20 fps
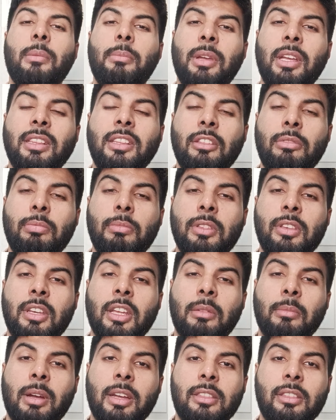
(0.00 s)
I made this
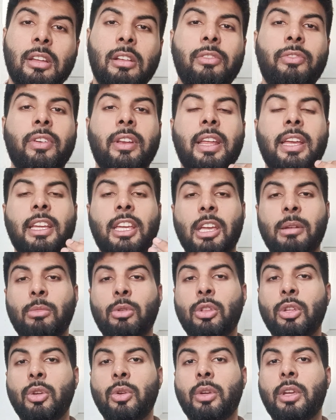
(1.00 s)
mistake myself when I came
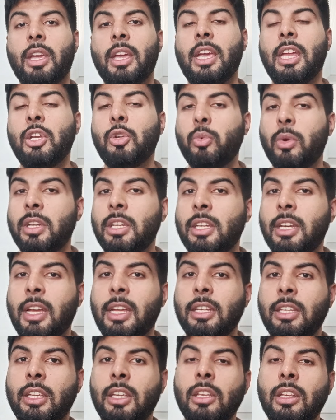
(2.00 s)
to the UK in
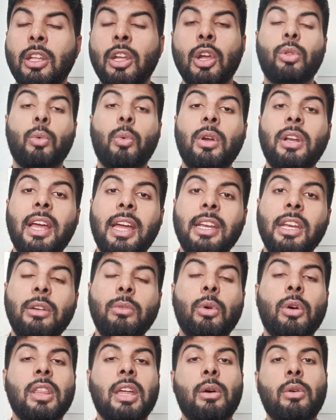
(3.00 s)
2019. So what I did
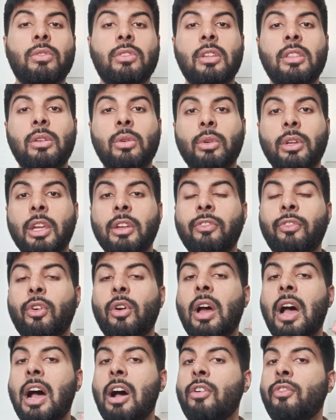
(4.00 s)
was I was just looking
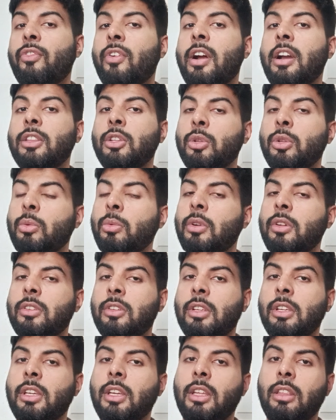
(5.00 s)
for how far the
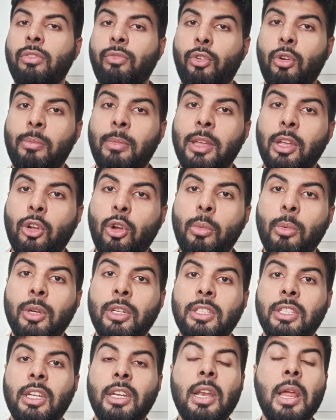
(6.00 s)
university is from my
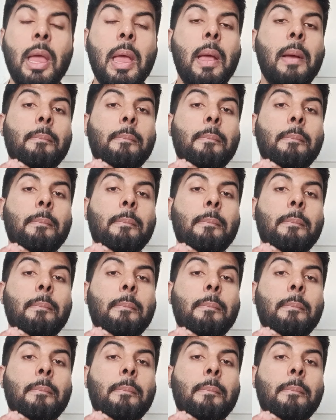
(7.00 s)
accommodation.